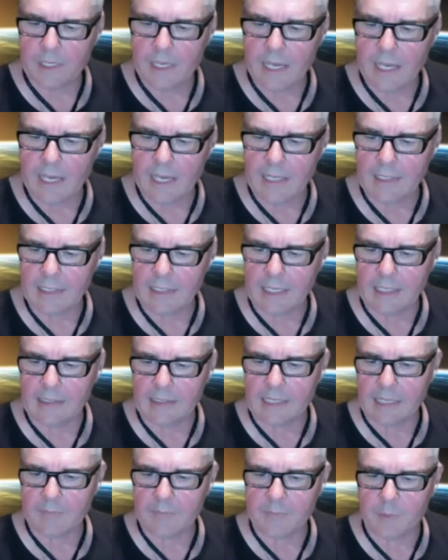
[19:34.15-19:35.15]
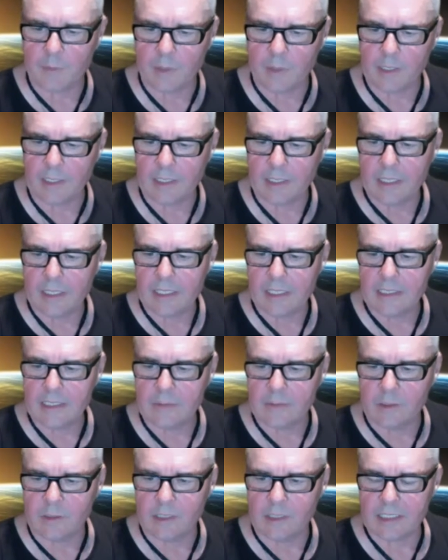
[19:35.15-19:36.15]
And at that point is
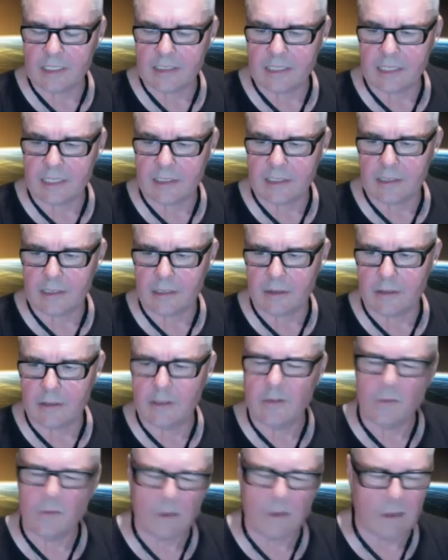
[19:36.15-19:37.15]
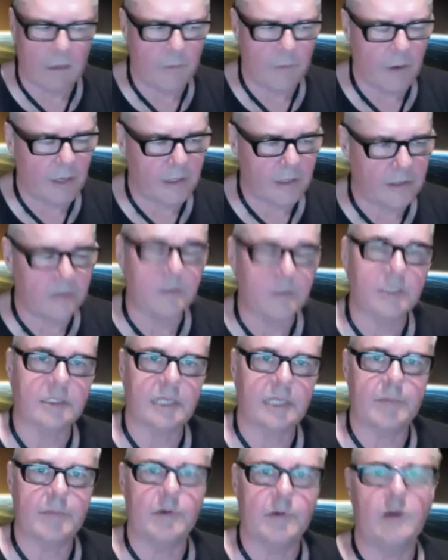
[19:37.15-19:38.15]
when I started to go, you know what, I might do the
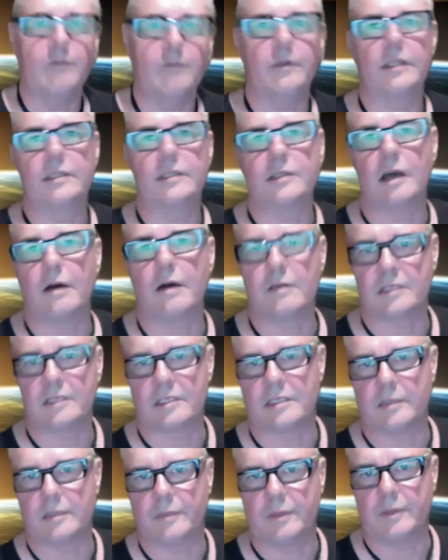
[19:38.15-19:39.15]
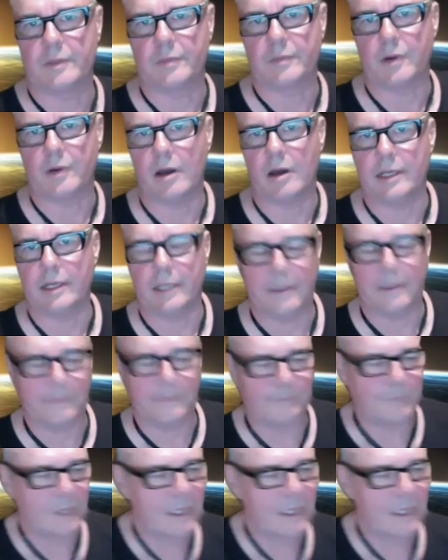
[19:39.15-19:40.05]
same move, but I was just a bit behind him.